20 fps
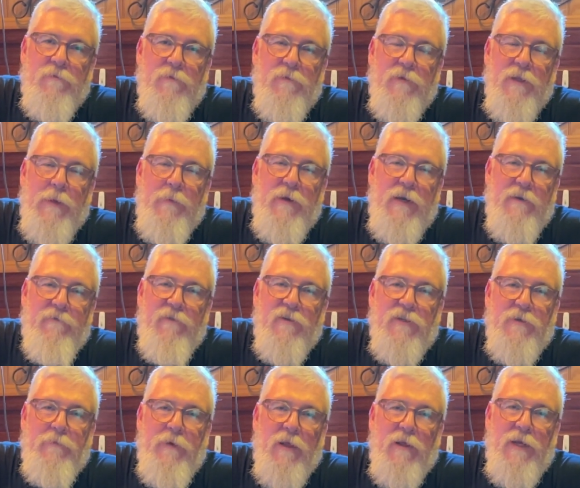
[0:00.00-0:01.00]
limited
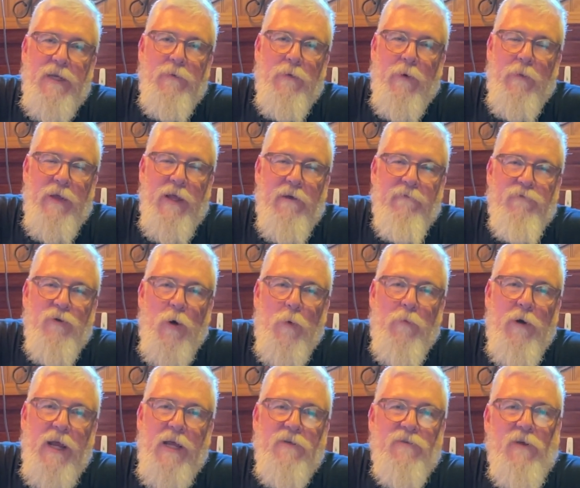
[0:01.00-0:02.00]
visibility where we have no
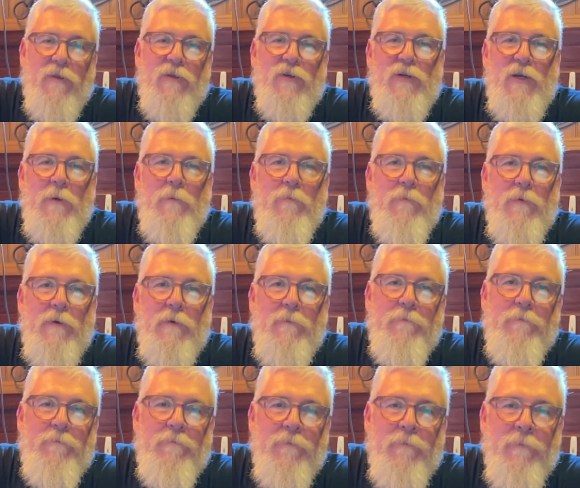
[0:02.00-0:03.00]
brakes on the ship and
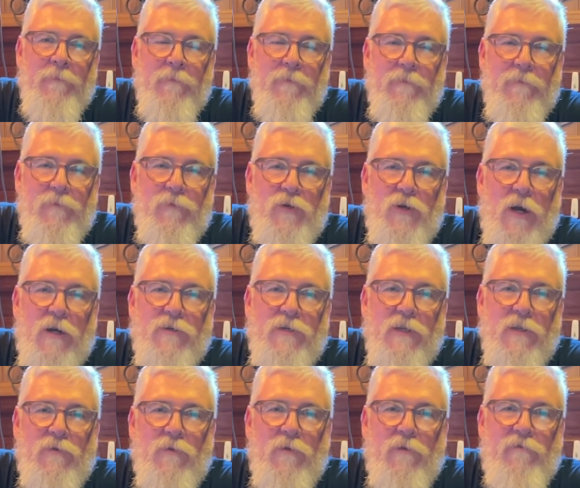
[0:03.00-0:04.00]

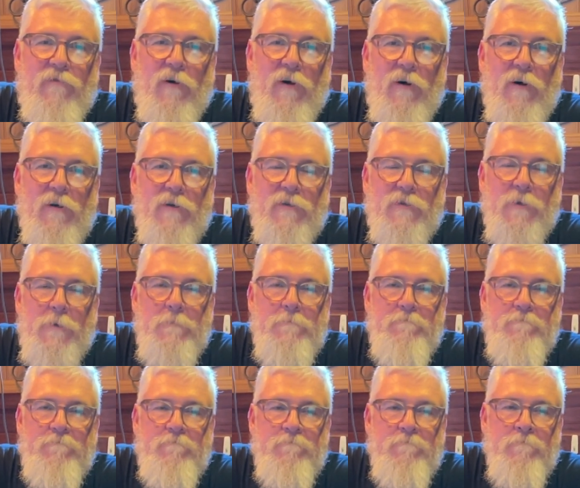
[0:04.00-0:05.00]
charging through the fog. So
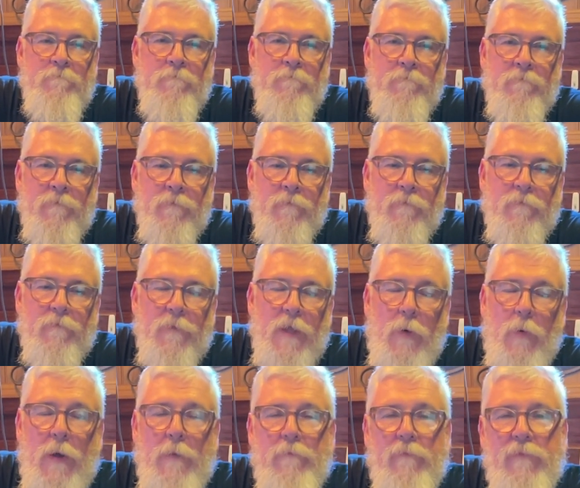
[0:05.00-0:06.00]

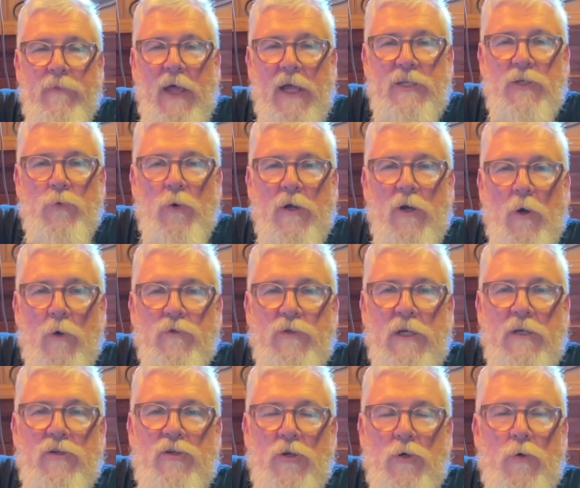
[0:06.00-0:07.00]
anyway, that's what goes
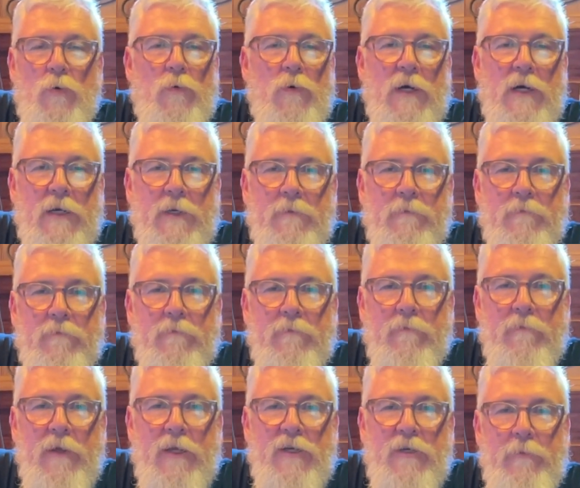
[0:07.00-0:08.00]
into
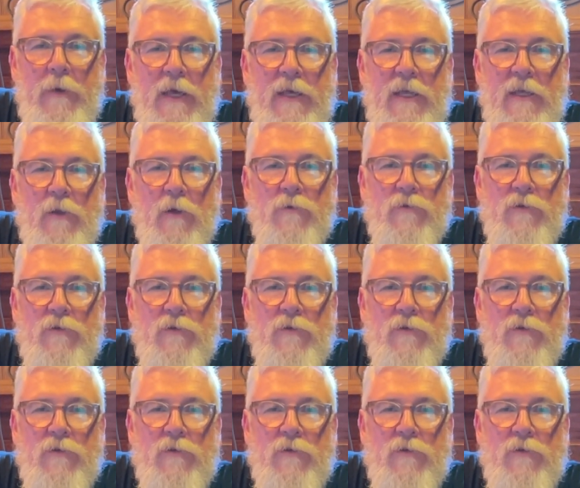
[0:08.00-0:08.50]
making those